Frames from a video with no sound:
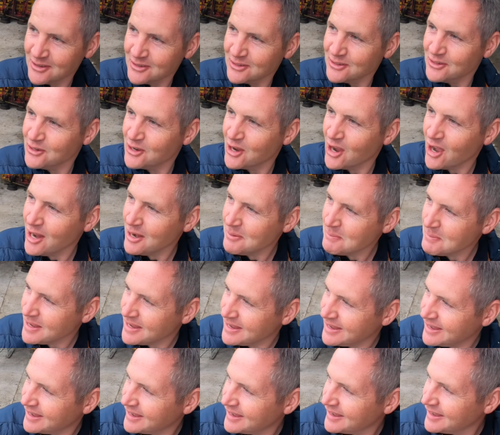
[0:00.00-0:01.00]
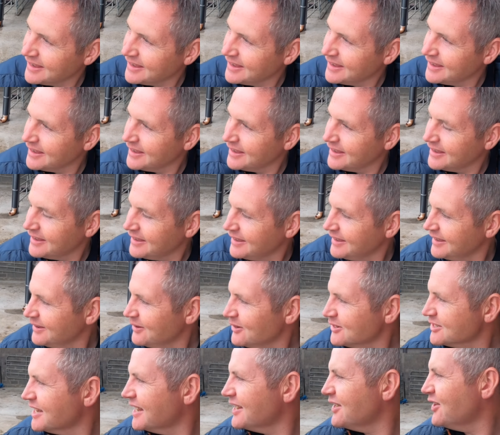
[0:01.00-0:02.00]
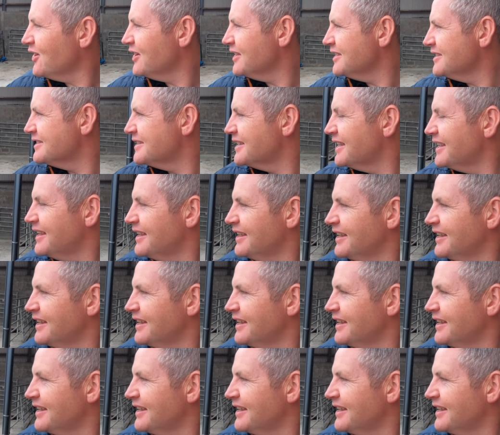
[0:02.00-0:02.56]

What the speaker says: You calling me? What's that noise?